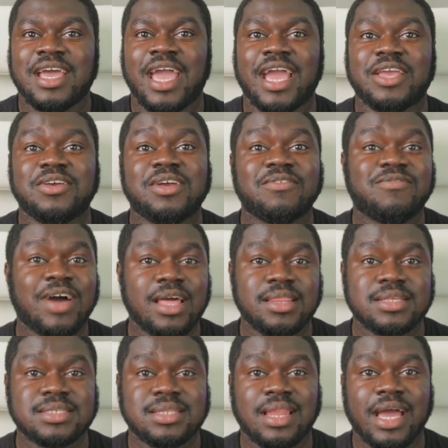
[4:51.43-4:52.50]
And you can
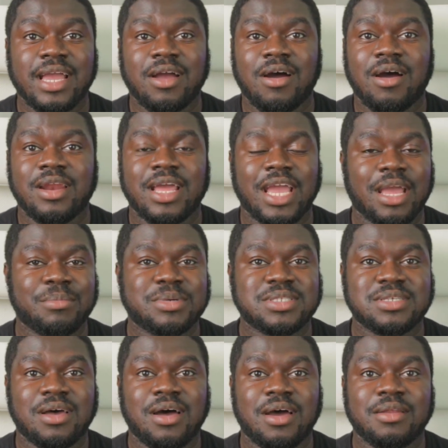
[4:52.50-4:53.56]
find this light on
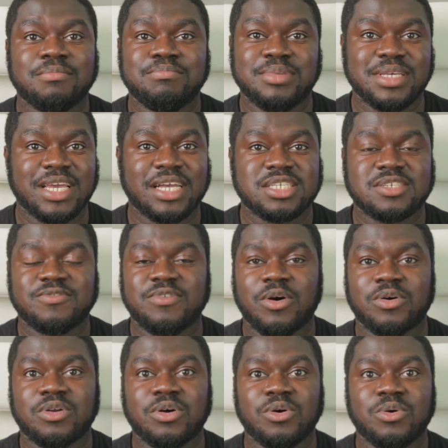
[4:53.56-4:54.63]
Amazon, BH
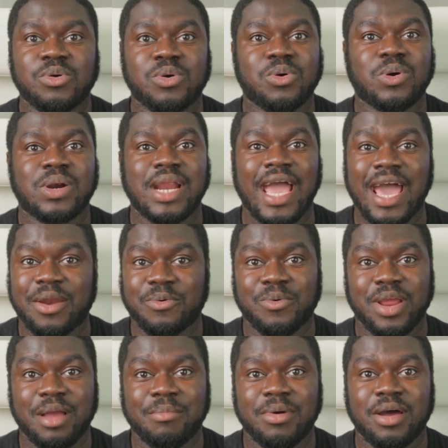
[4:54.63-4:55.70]
Photo, or
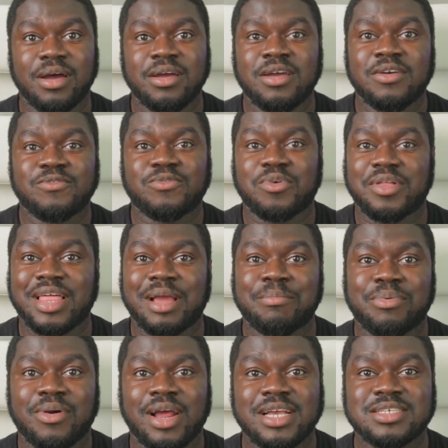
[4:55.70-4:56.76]
Adorama for that
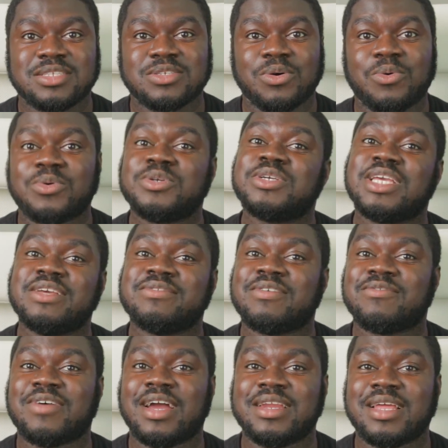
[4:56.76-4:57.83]
price, or you can
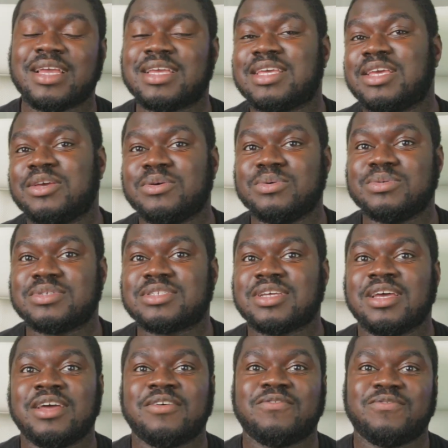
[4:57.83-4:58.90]
even find it used
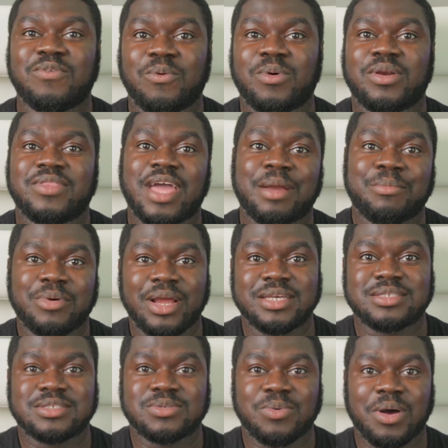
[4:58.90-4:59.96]
for that
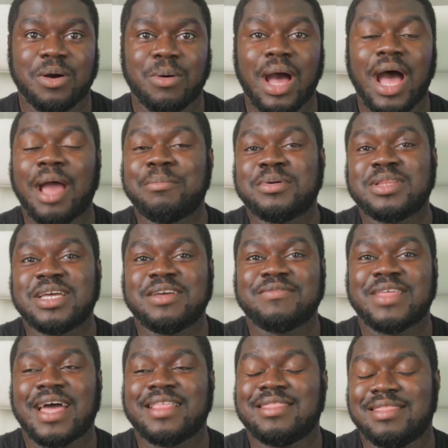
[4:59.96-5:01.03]
price as well. I believe
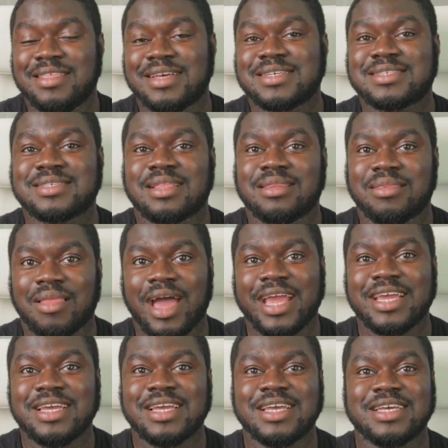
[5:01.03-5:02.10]
that this
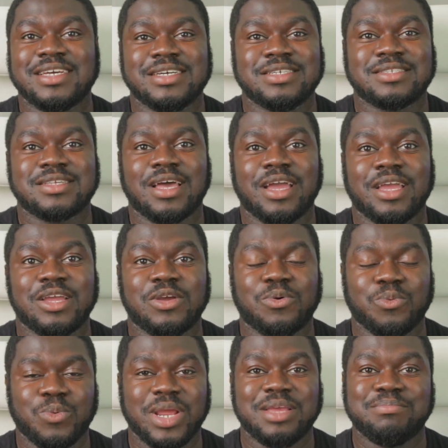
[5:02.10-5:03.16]
light is a
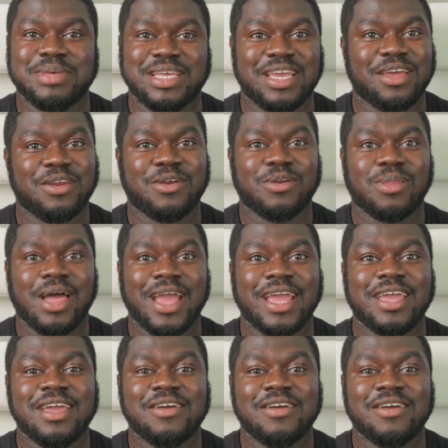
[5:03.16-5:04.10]
great beginner light